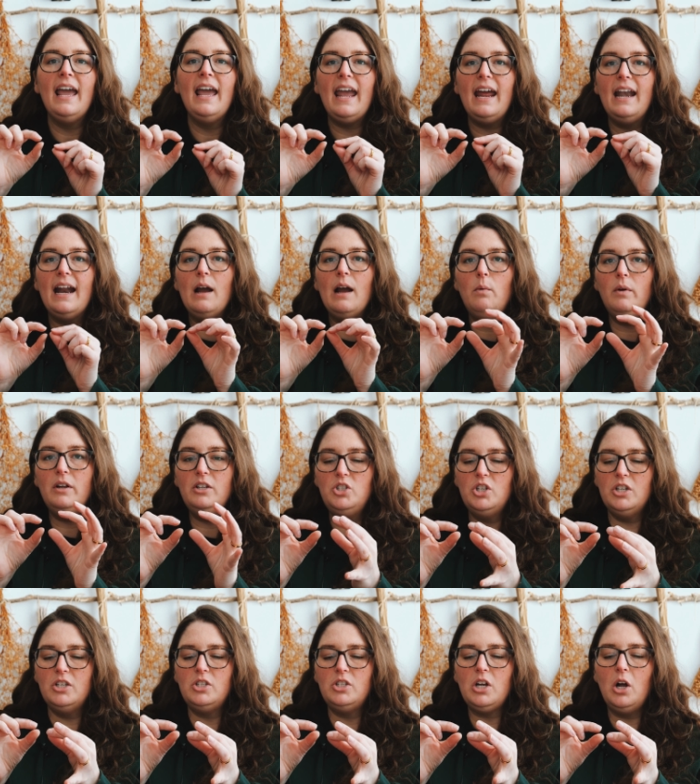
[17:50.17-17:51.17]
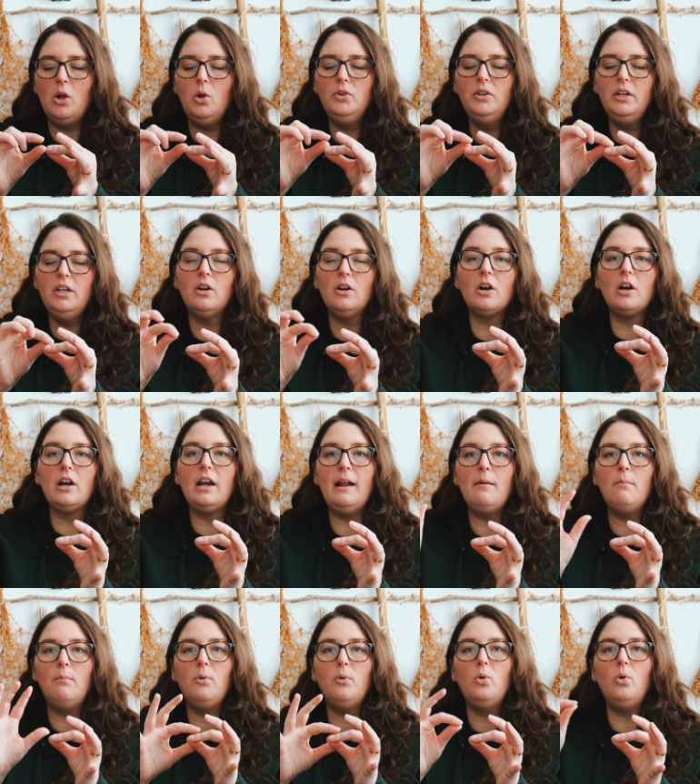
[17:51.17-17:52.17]
and I would just hold the yarn
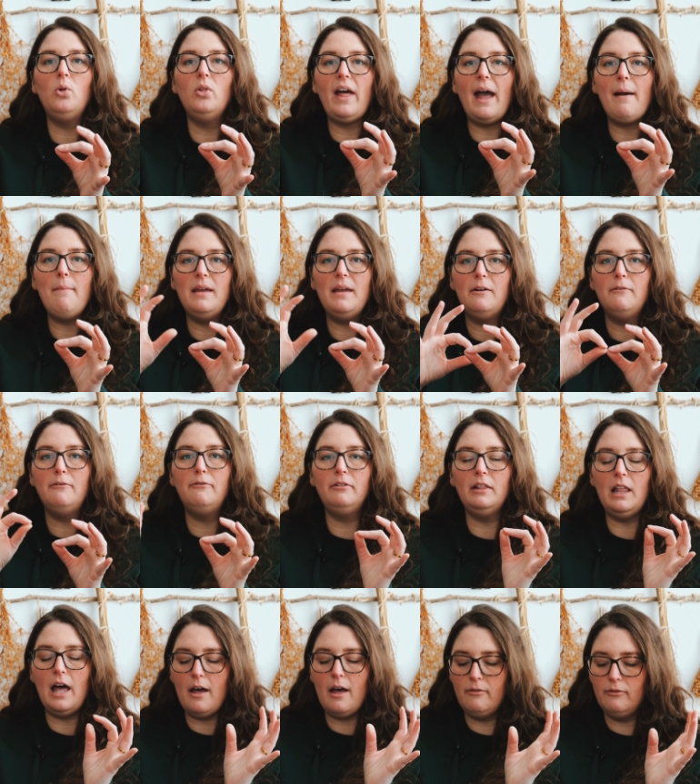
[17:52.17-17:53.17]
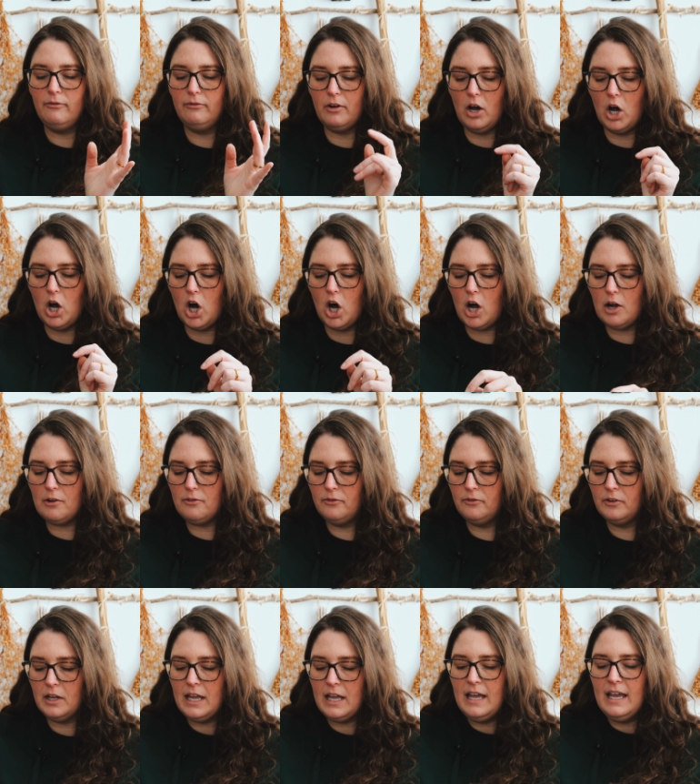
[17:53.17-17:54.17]
and pull that bit of fluff
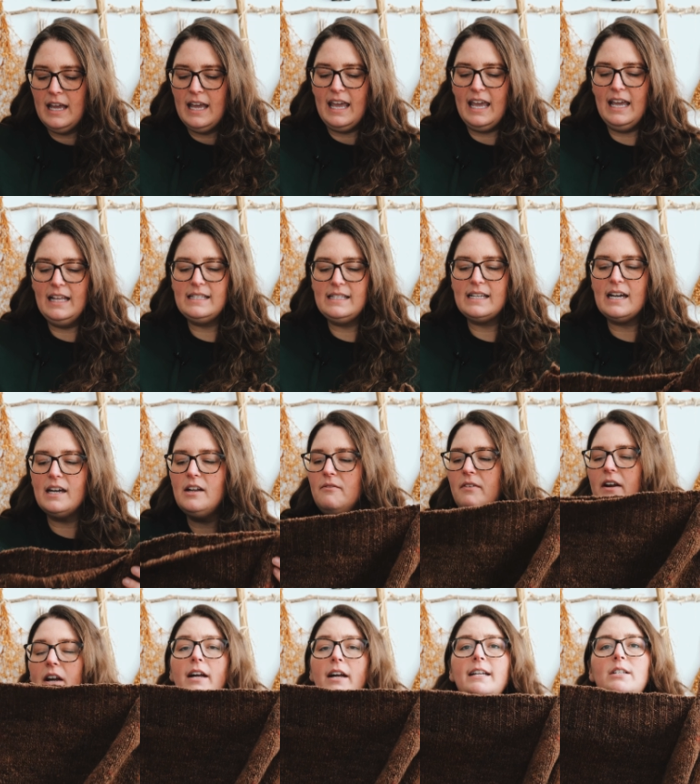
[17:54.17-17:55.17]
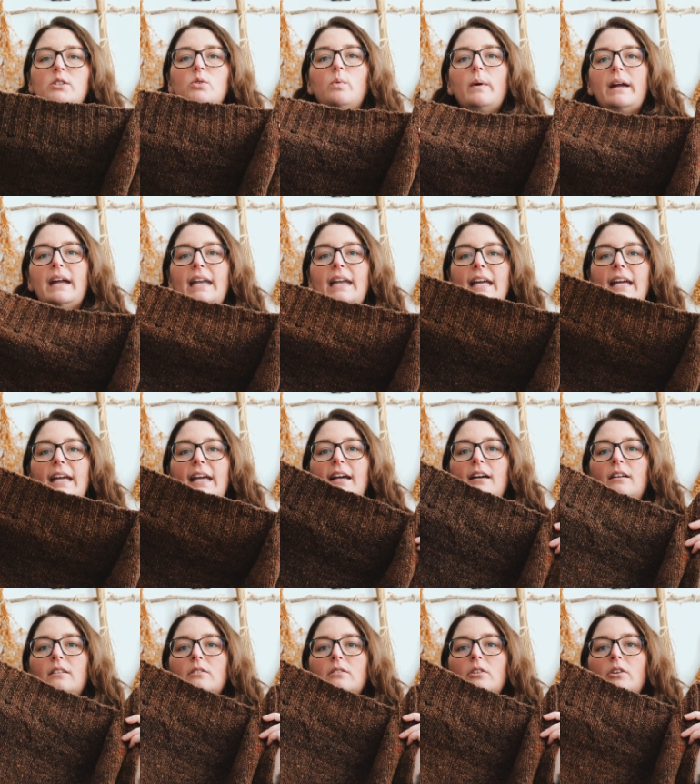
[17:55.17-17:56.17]
off. It's got a very
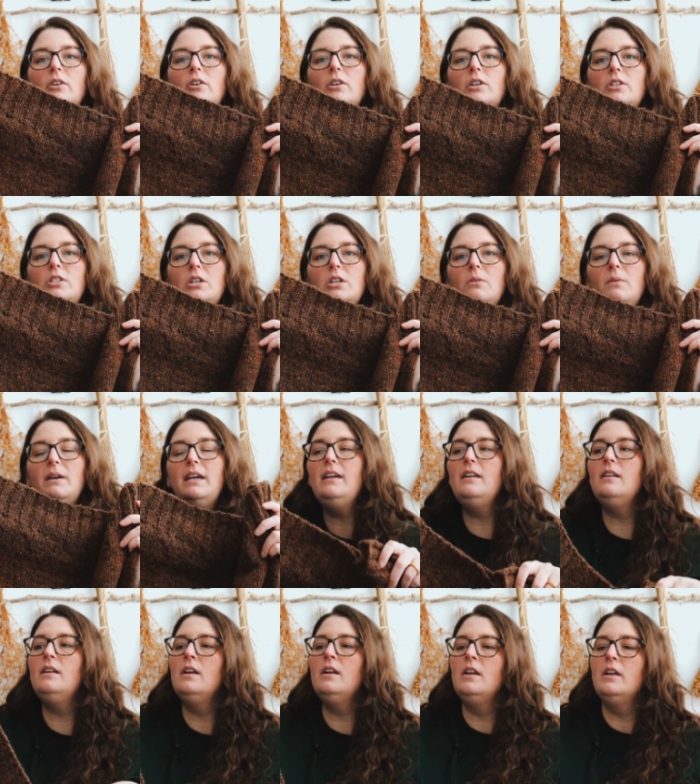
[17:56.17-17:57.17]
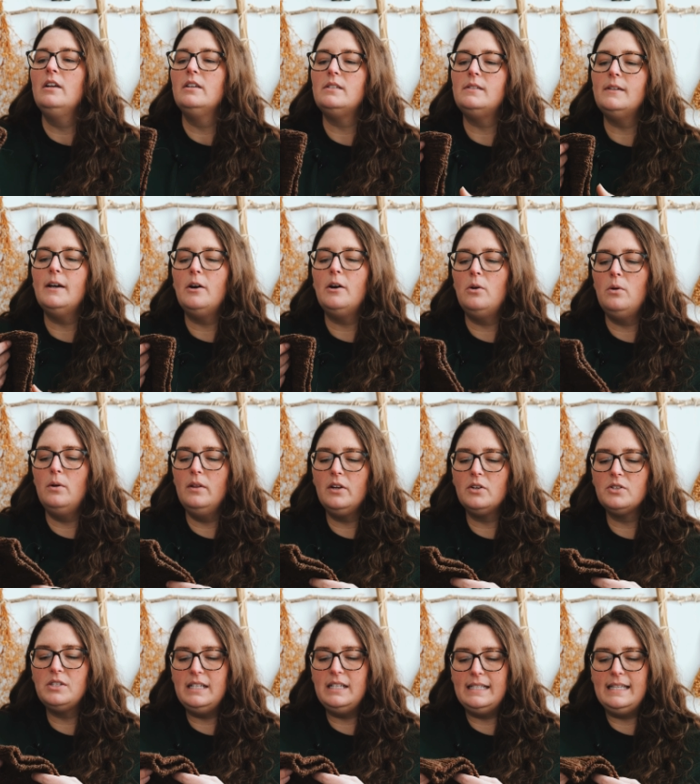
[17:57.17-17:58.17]
tweedy look to it. So
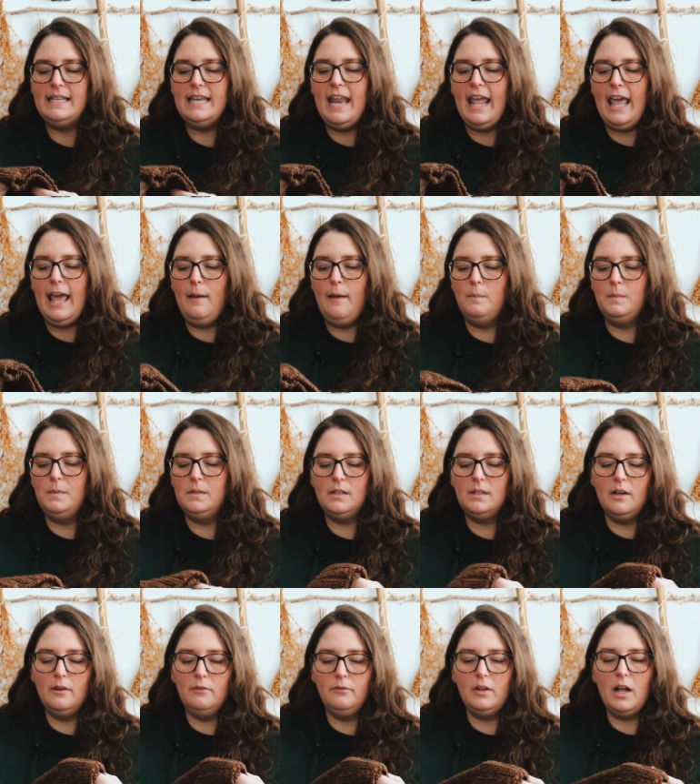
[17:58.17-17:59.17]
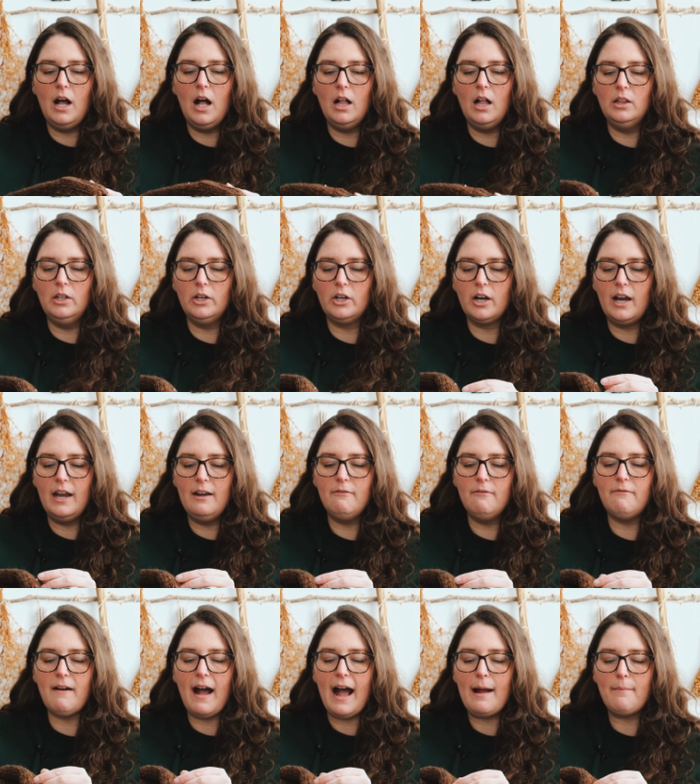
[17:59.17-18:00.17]
there's these nips of color
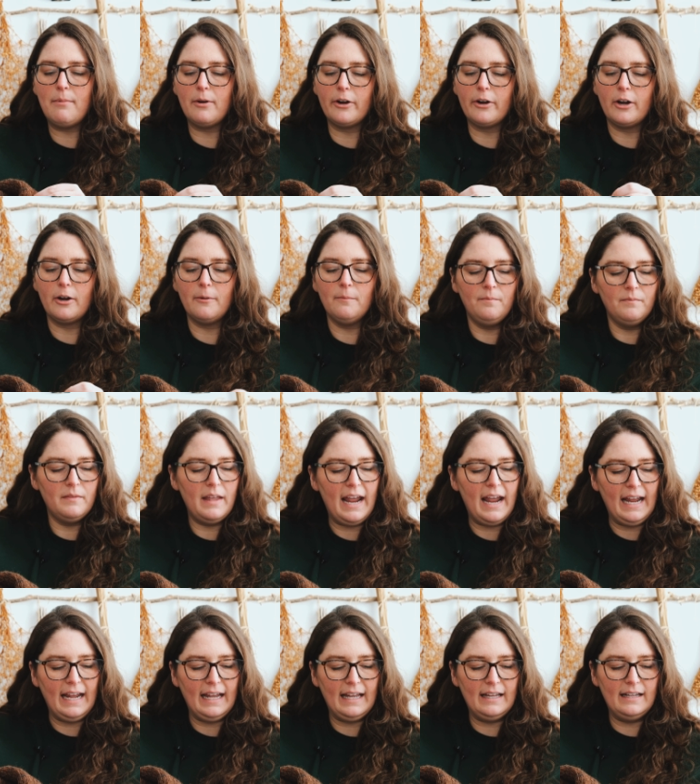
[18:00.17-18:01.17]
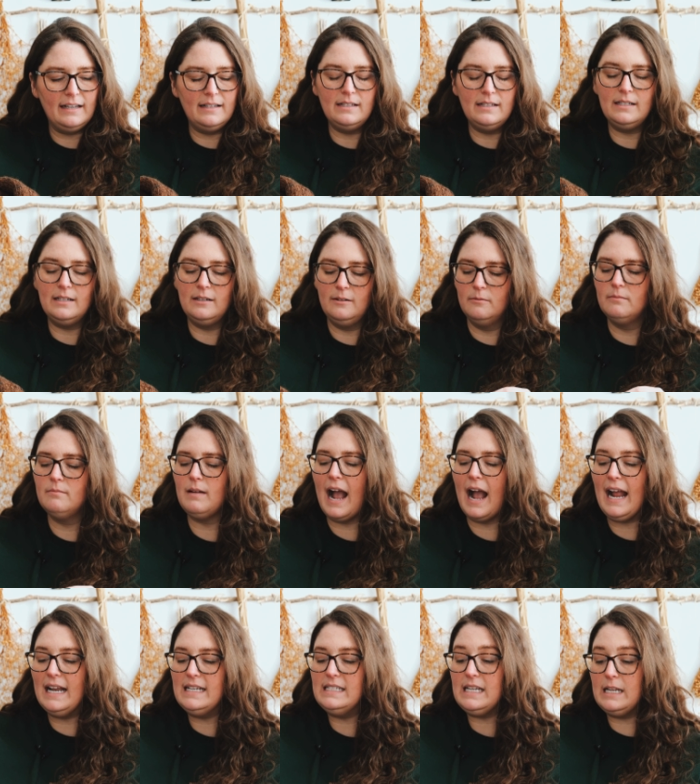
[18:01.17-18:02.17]
and fiber and
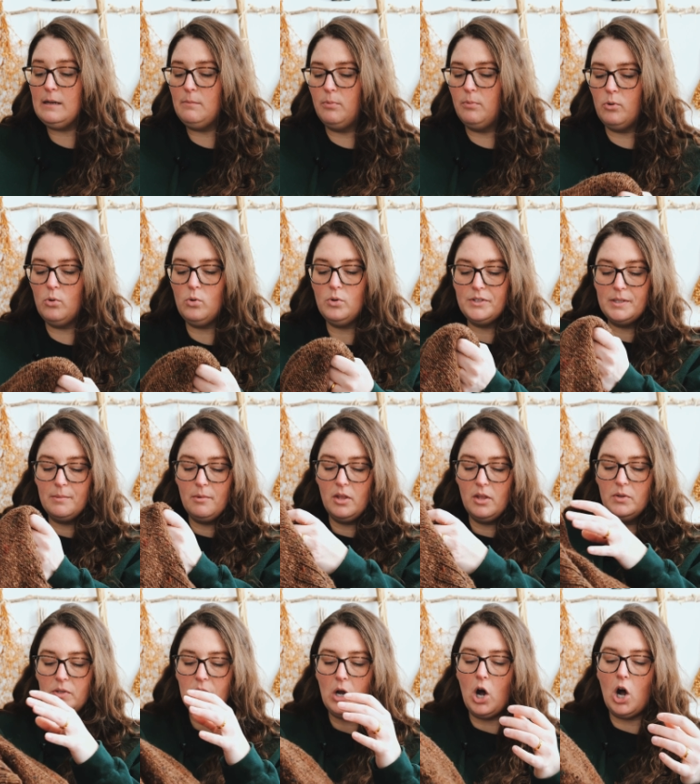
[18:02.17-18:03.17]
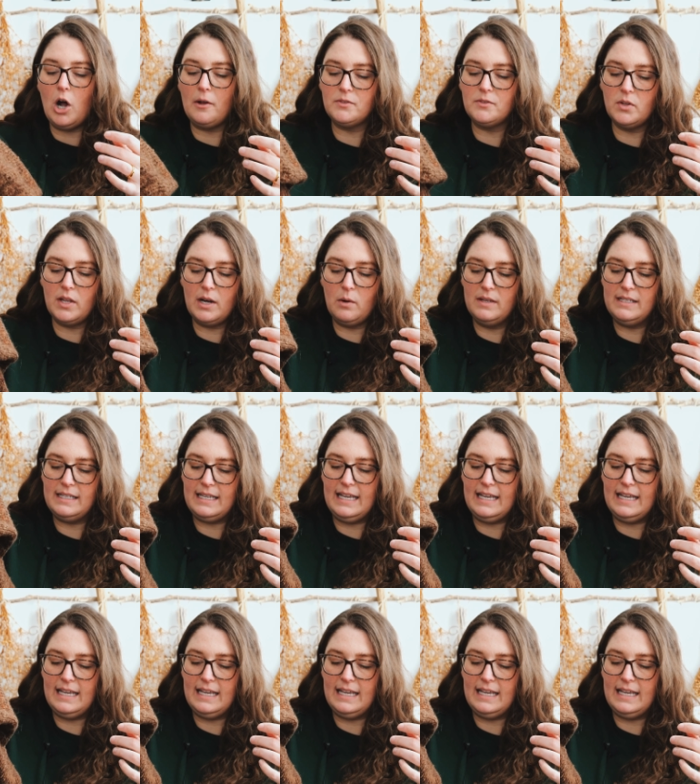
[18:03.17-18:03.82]
I did pull some of those off so that it was